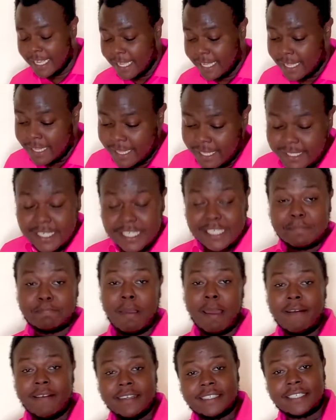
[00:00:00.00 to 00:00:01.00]
this is
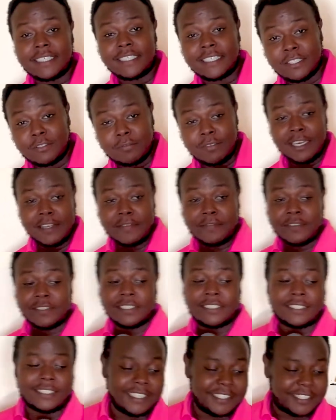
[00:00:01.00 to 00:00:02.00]
parenting the 21st
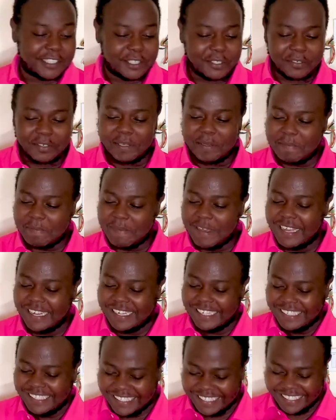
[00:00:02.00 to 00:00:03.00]
century,
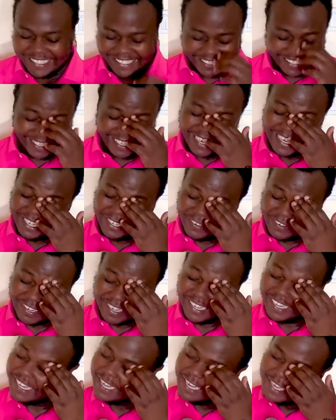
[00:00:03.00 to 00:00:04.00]
man.
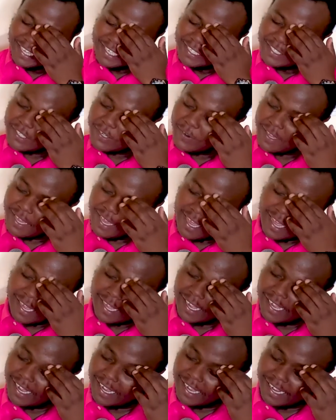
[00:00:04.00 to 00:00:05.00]
anyway, so yeah,
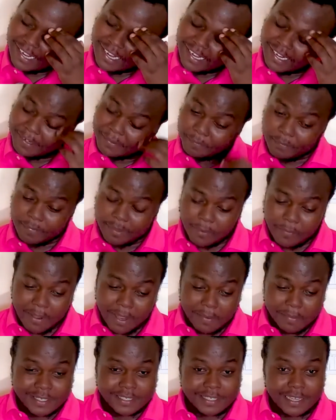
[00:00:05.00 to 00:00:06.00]
uh,
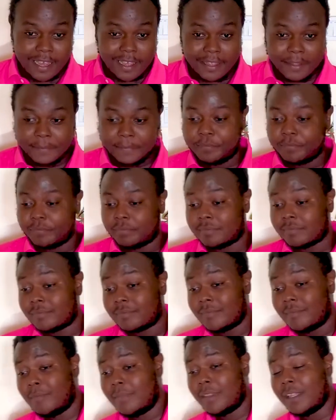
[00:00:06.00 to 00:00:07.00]
where was I?
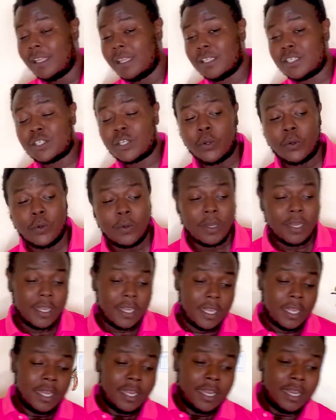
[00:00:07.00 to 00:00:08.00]
So,
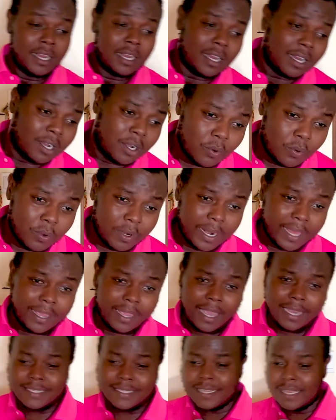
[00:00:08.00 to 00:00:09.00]
uh, like
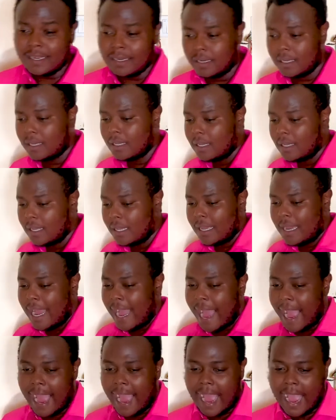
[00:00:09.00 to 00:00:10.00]
I said,
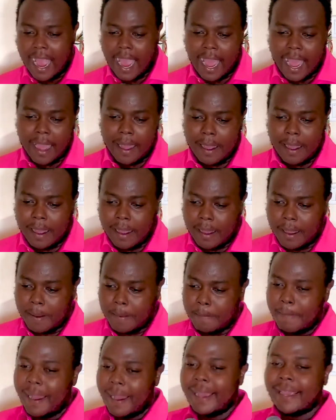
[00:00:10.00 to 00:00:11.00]

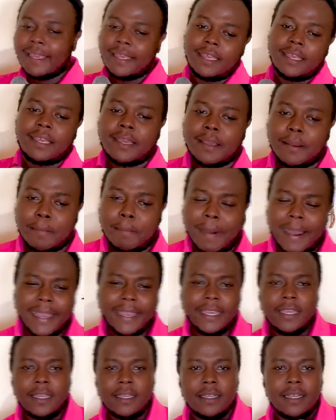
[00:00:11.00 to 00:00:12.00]
my
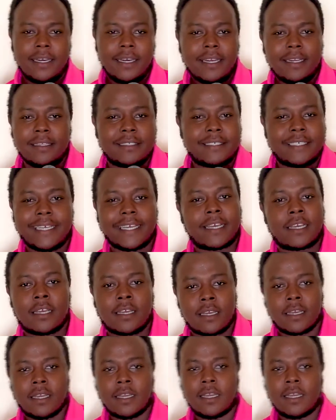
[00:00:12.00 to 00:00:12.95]
my little dick